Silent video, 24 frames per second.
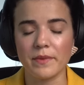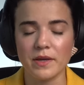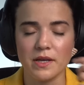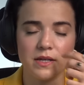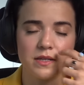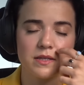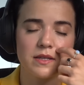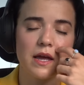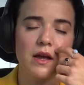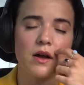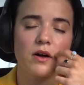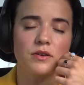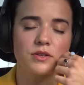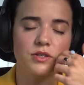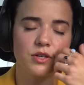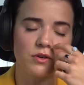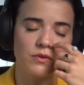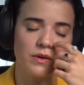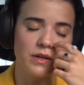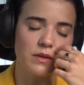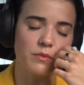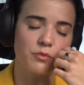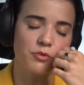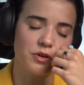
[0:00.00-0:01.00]
because they
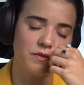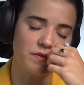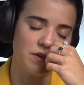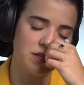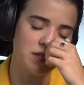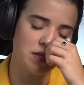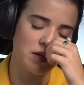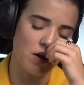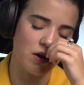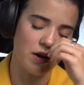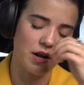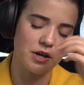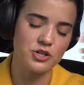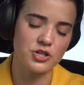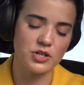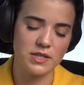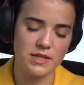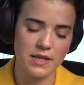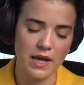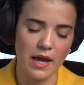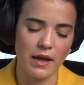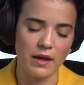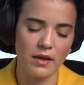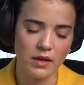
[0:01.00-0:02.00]
also, in the previously on, I
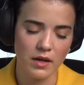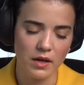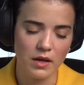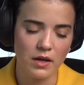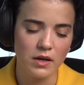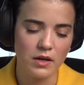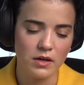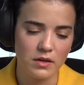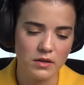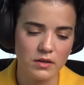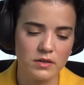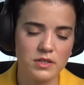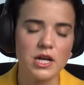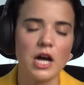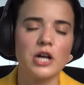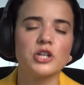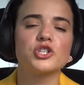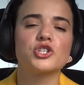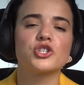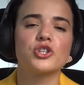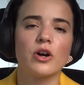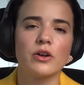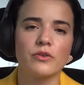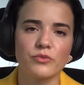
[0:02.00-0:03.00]
should say,
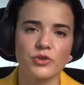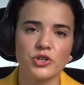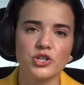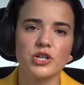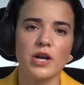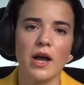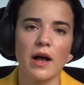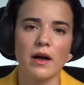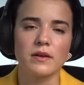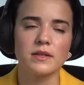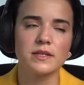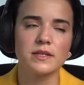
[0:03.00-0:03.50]
touched on Rochelle